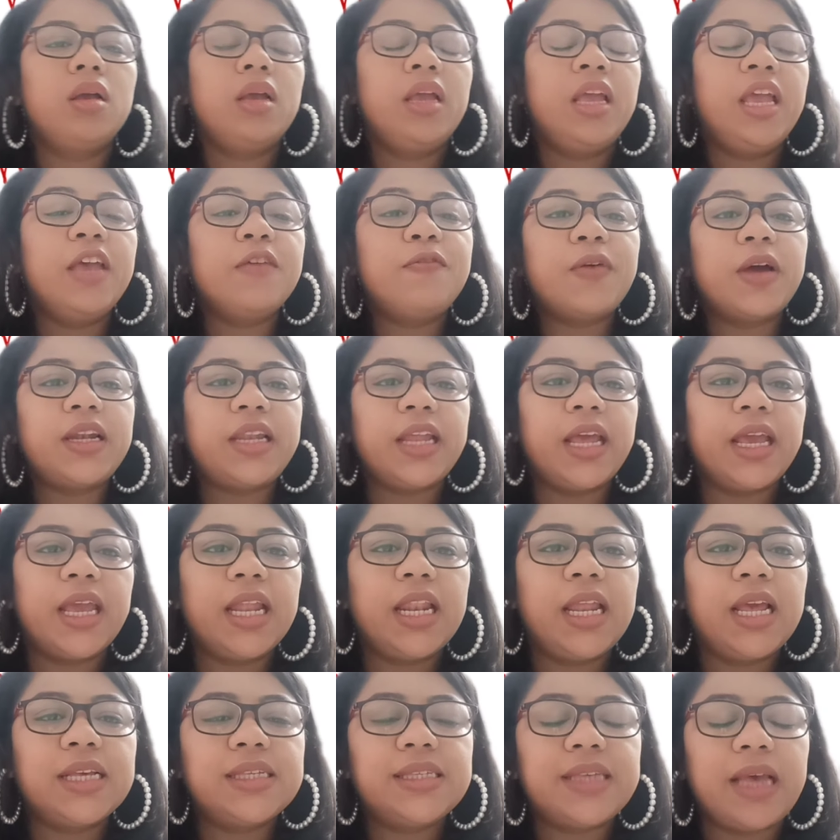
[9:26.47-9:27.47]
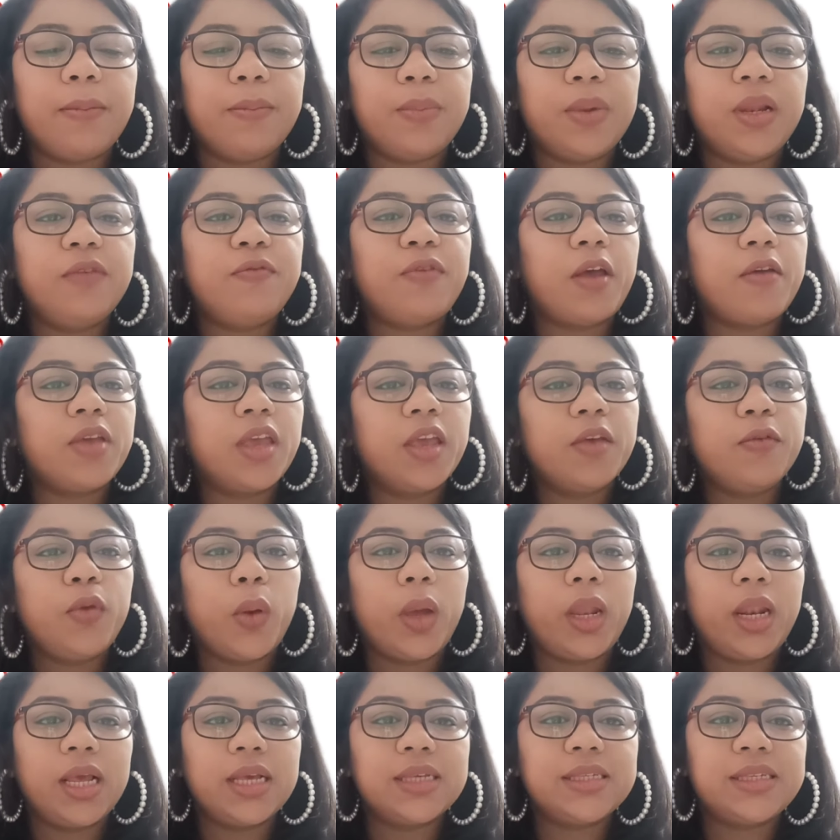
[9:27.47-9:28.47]
If I take an example, if I give
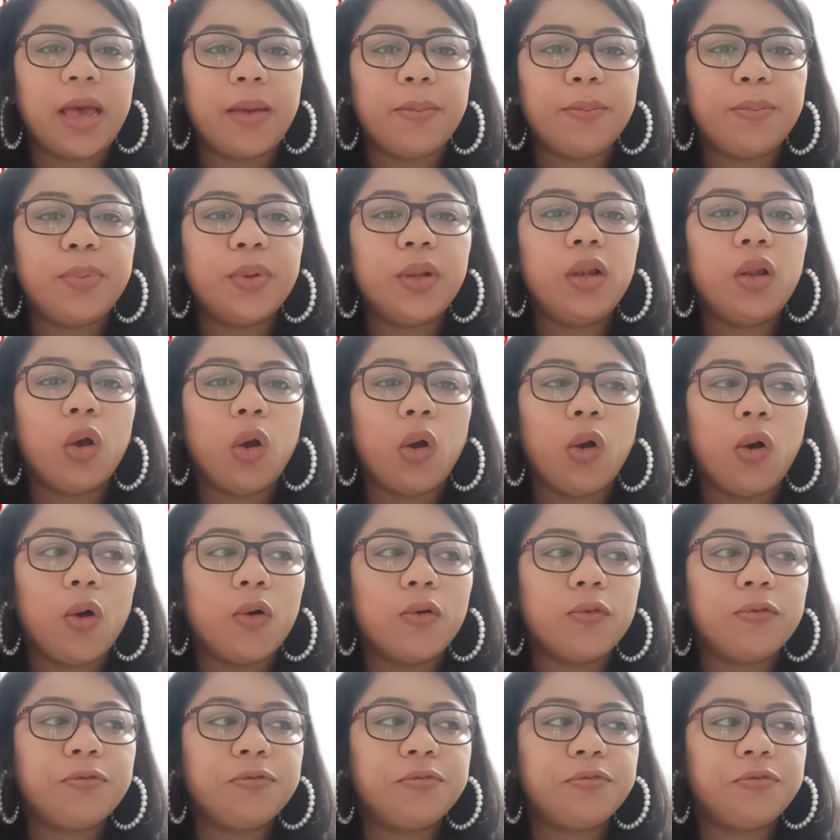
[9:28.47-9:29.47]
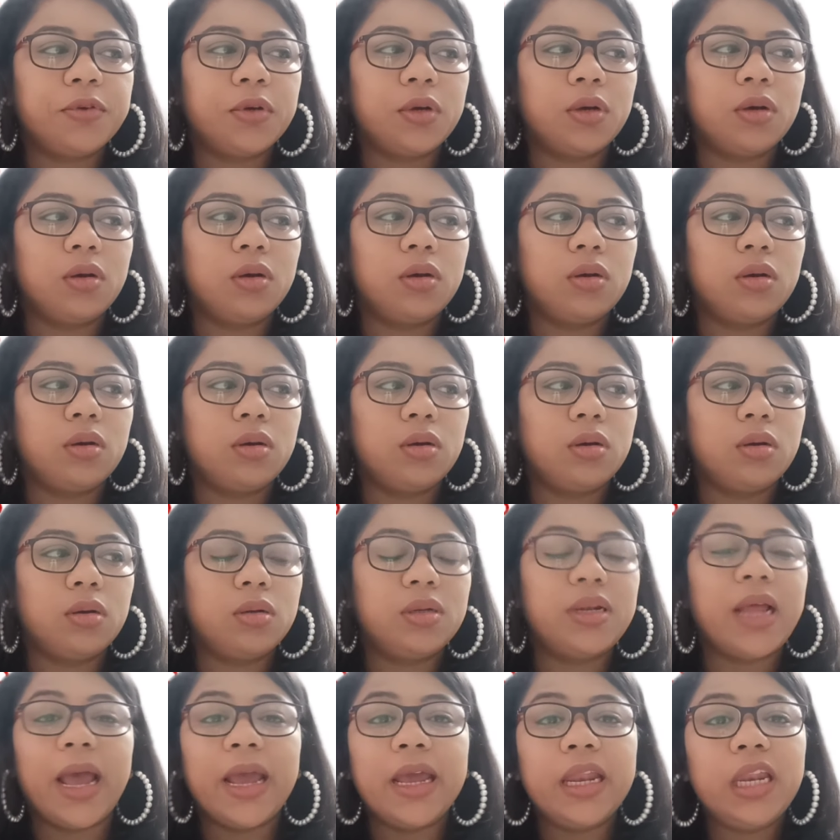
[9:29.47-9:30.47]
you an example of
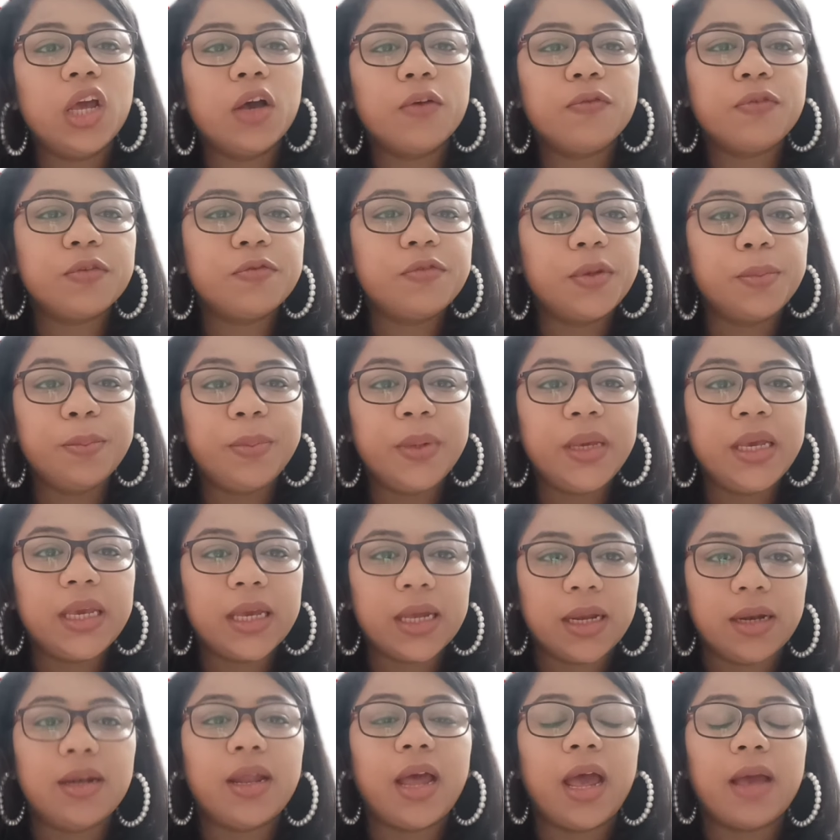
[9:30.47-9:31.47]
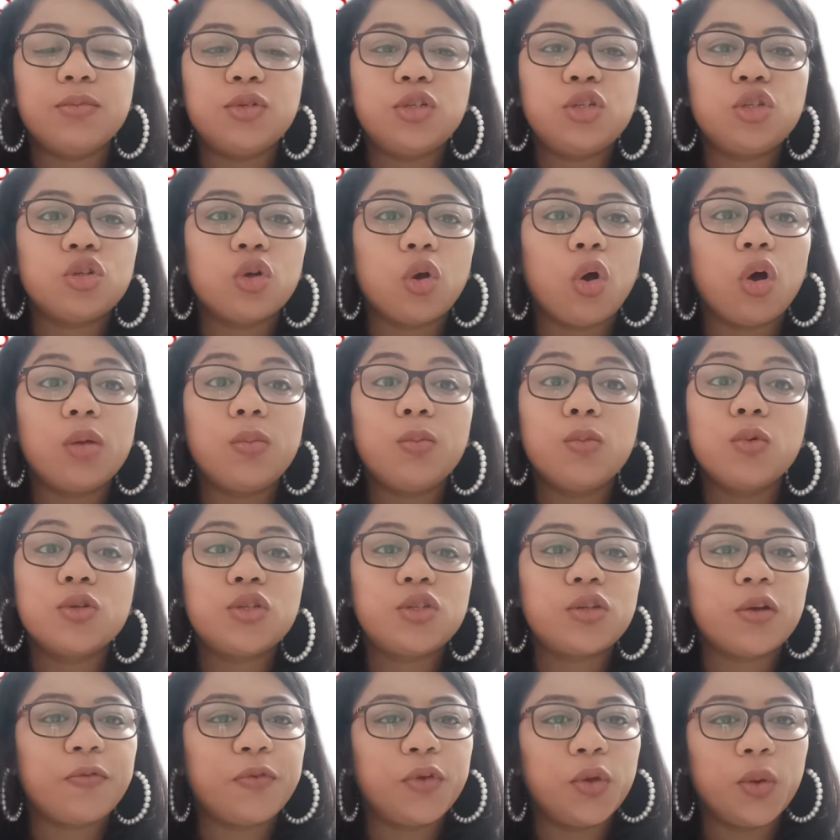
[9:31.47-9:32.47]
Diary of a Wimpy Kid, I'm sure
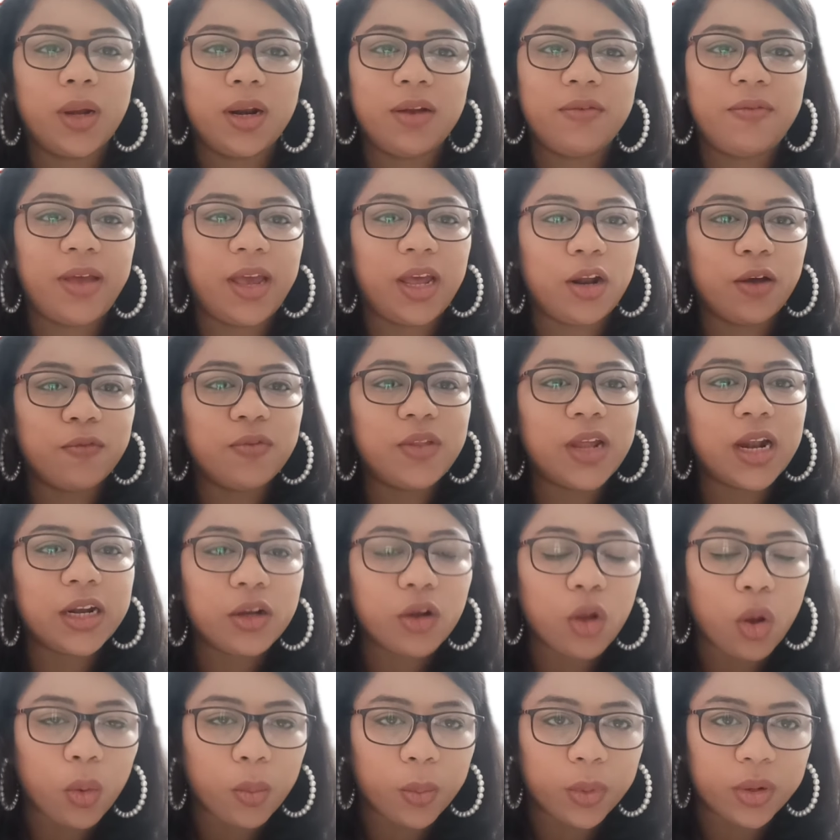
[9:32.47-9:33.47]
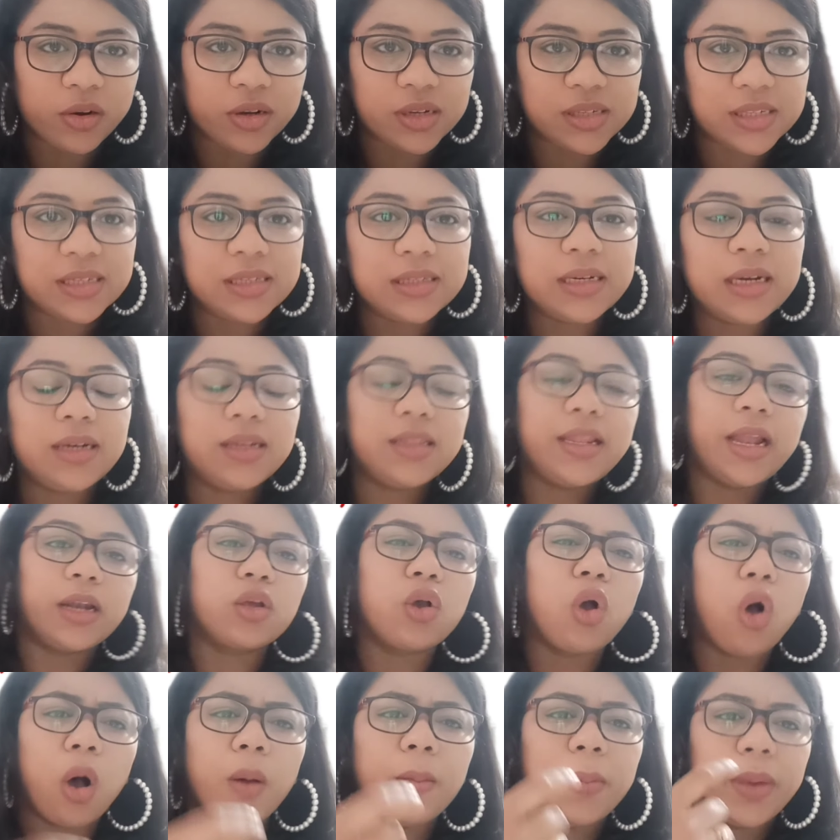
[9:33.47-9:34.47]
most of you are aware of that novel, isn't it?
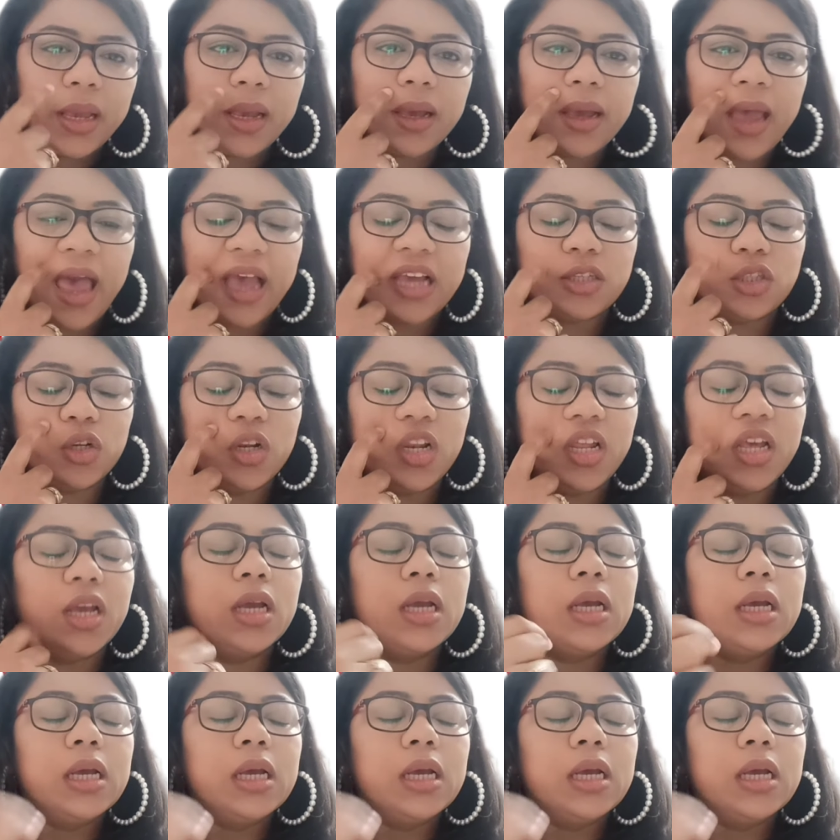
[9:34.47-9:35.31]
That comic, actually.